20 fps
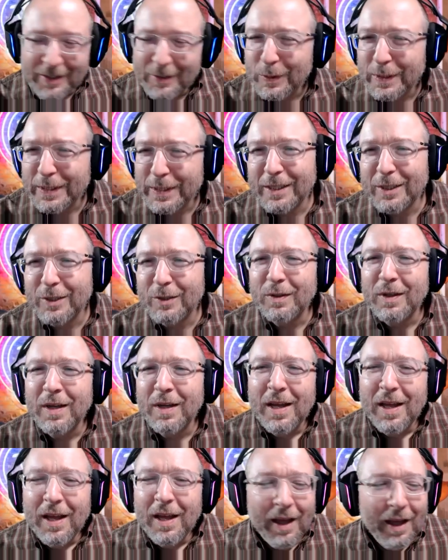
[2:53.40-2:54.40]
there we go.
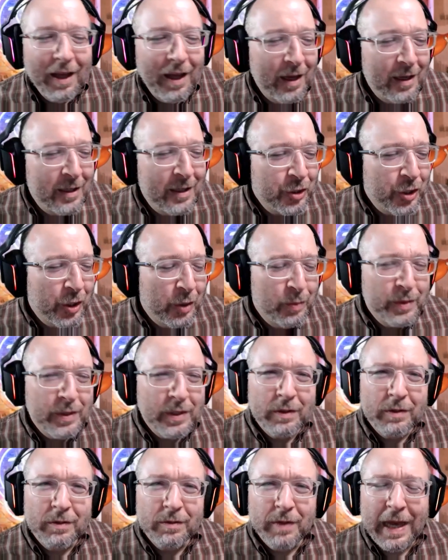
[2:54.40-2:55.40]
Uh, in terms
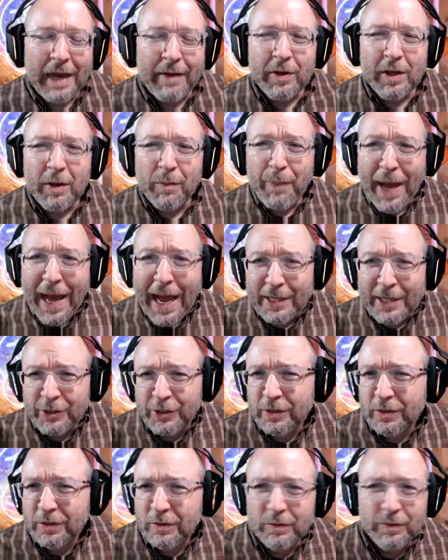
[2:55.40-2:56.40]
of having a
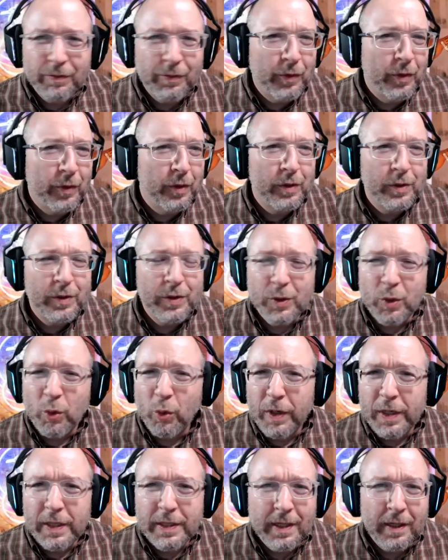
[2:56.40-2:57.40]
passion for
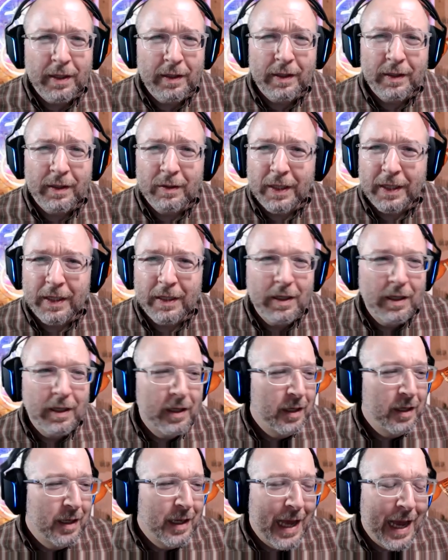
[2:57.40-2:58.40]
storytelling, like
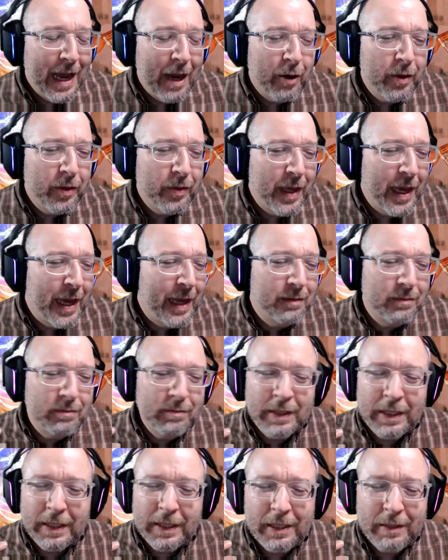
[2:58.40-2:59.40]
how did that
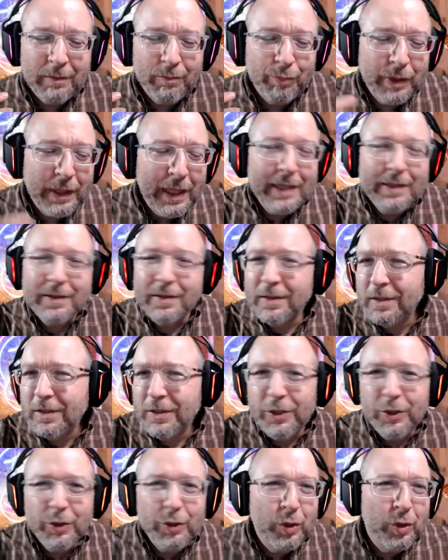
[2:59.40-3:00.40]
like get planted
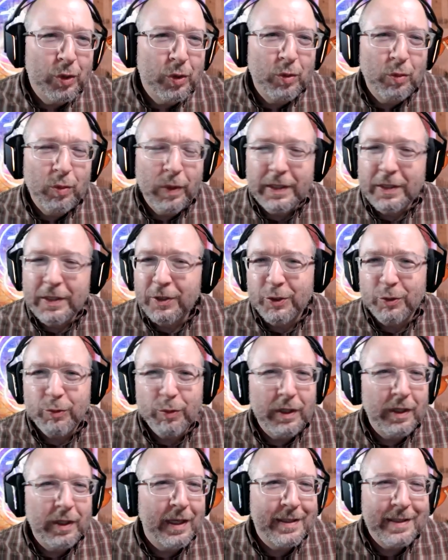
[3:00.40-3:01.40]
in you? When did you
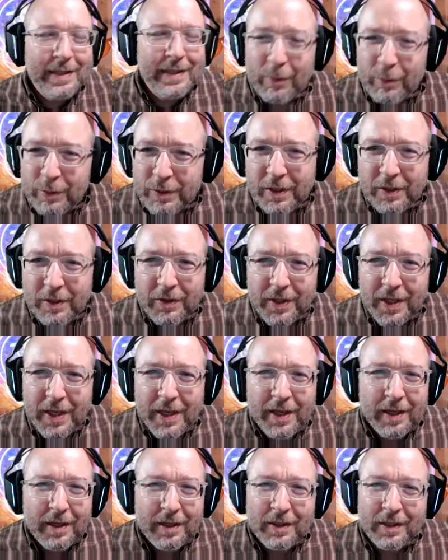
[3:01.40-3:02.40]
realize that was a
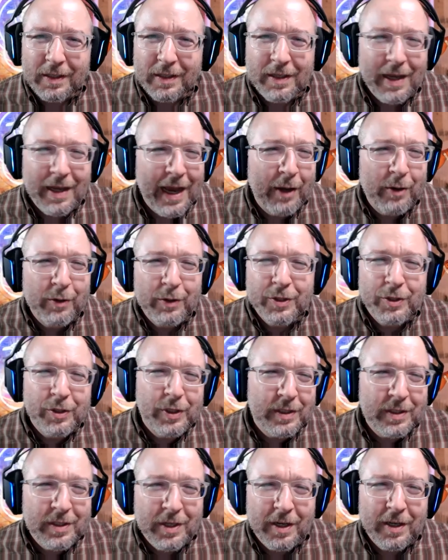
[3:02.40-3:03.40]
thing? Like how did you
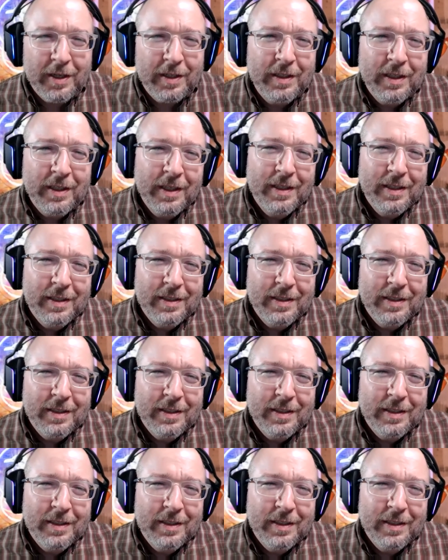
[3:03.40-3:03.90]
get started